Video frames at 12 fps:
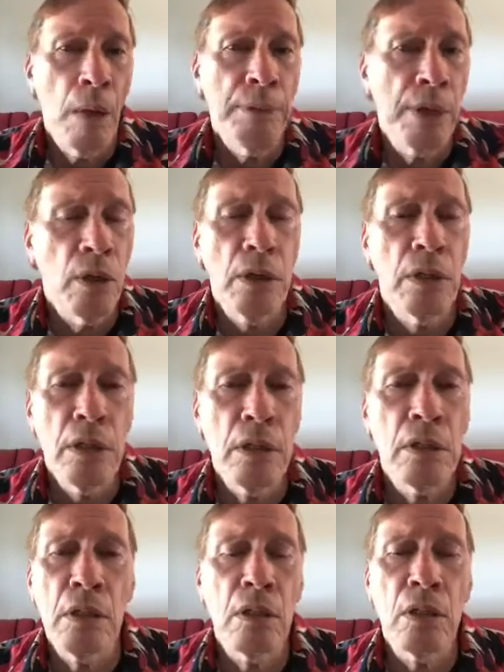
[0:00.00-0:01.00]
I'm telling you,
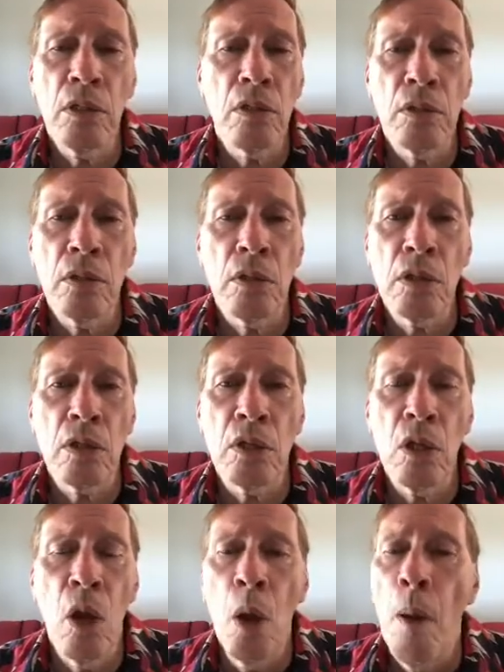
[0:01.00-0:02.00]
this this is this
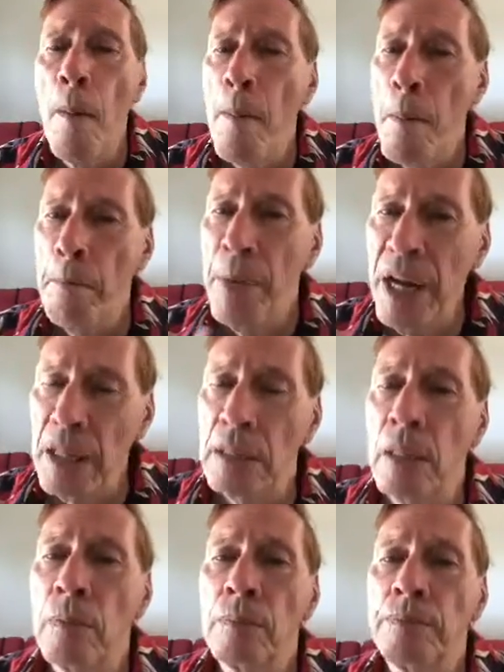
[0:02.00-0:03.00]
is you,
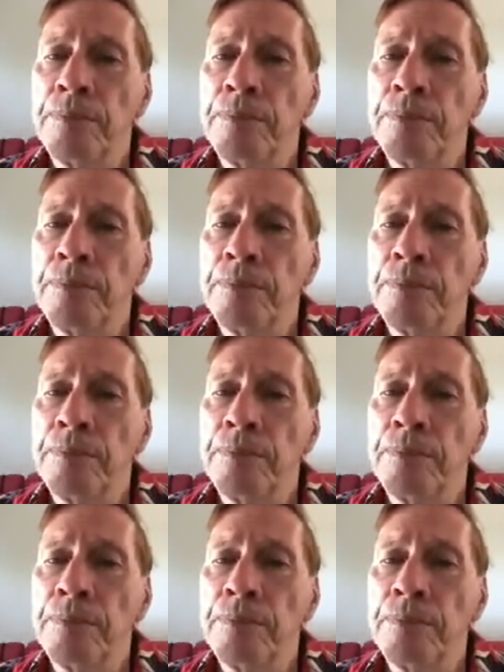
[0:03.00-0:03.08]
But